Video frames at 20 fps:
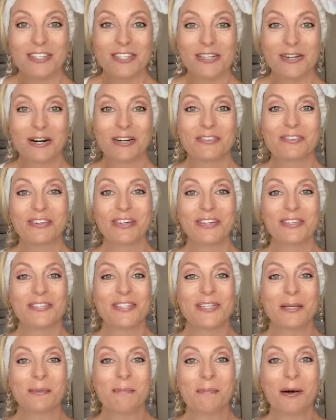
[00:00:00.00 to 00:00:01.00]
store for you
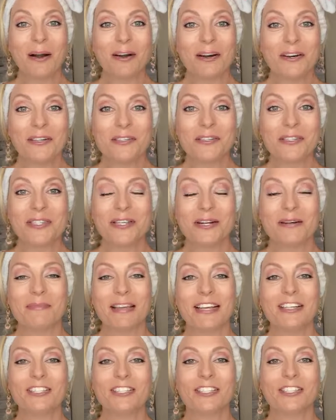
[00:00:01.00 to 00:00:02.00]
tomorrow. So
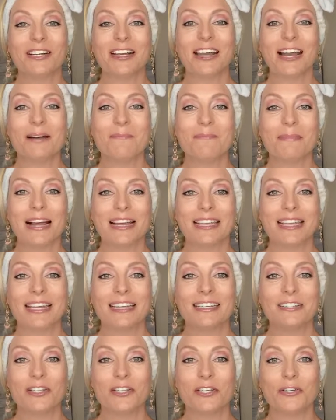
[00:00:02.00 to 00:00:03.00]
make sure to come back
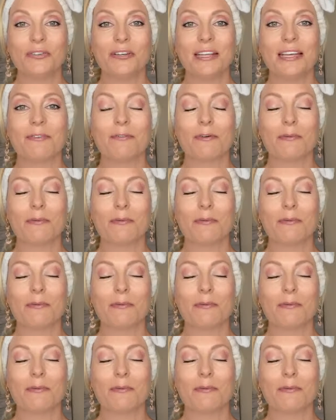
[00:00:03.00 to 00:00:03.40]
in, tune in.